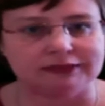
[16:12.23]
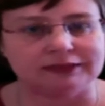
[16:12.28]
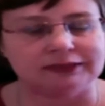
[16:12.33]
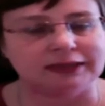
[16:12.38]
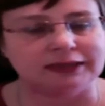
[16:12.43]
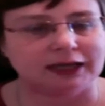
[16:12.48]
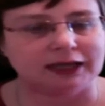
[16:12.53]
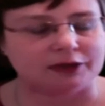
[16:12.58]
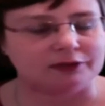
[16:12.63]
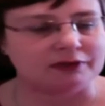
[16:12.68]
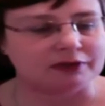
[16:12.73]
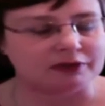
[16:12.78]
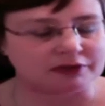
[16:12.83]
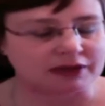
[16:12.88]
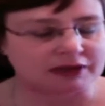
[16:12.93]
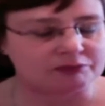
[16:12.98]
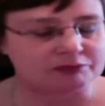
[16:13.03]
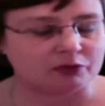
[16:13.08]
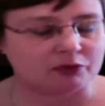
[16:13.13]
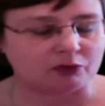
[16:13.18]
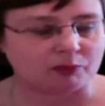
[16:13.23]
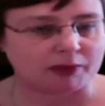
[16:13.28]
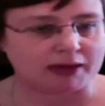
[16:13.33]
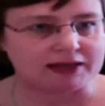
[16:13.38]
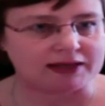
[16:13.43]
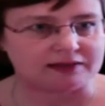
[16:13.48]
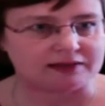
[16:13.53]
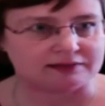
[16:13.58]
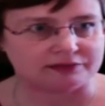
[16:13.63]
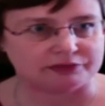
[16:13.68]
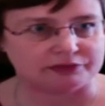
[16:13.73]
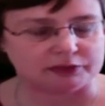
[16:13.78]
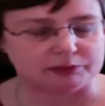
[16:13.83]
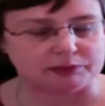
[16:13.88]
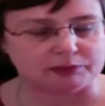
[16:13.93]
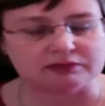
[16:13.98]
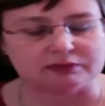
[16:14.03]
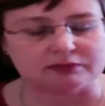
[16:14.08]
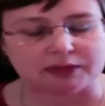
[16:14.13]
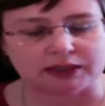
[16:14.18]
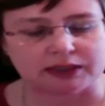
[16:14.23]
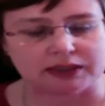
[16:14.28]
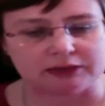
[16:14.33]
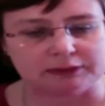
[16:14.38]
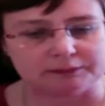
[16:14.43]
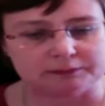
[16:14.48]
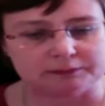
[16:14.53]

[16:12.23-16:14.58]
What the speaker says: you know, to have more awareness of them as well.